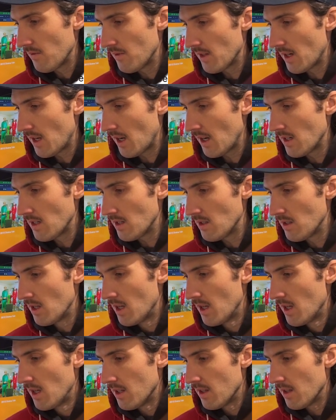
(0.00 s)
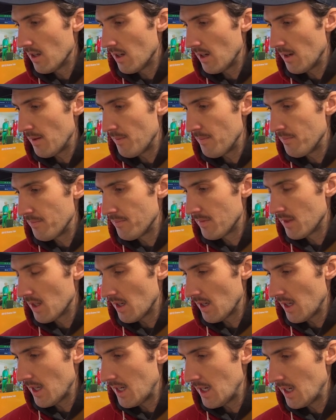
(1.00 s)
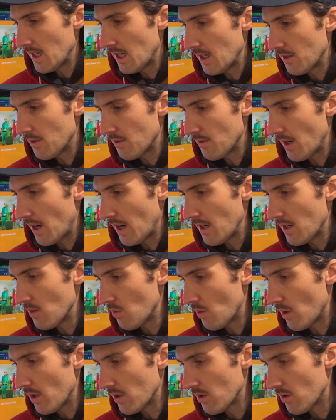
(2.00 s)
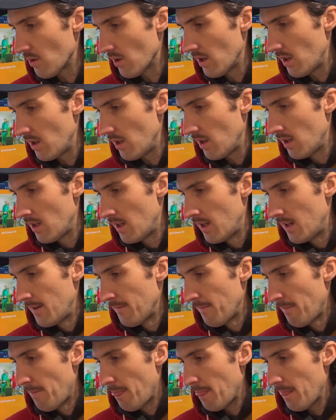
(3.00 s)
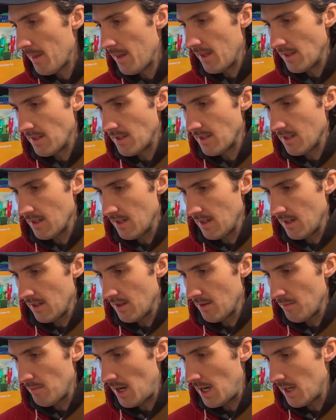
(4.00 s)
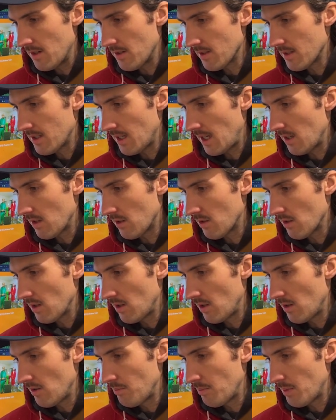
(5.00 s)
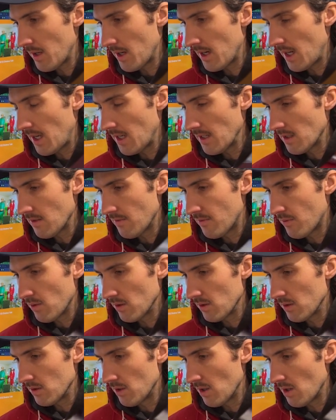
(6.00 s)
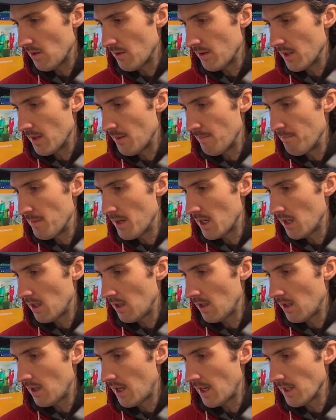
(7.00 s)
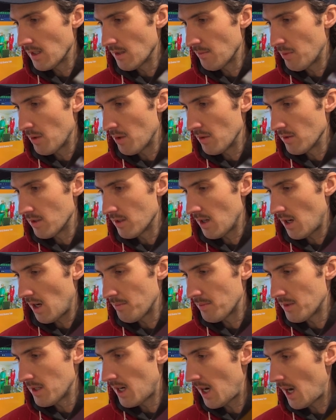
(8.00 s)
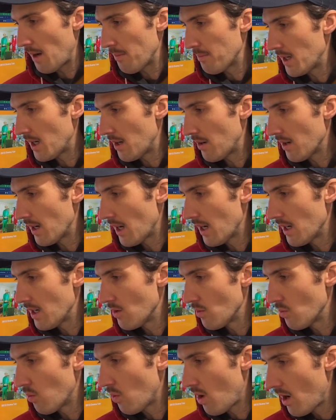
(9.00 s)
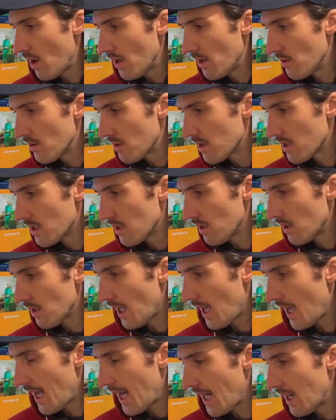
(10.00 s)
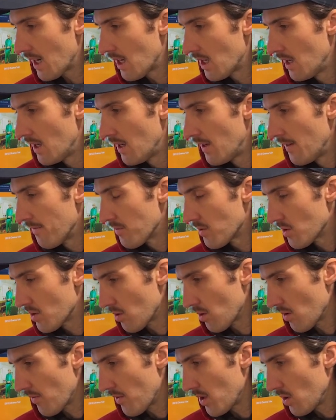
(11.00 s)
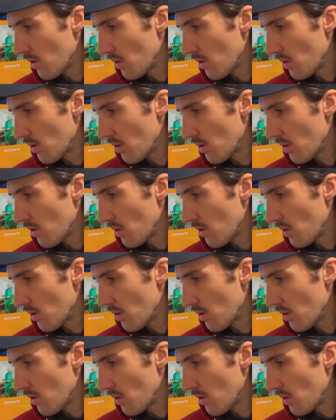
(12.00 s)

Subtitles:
the 89 through 91 grille. It's the modern style grille, but it has the Ford logo in the middle as opposed to up top. Now in 91, you still had sort of the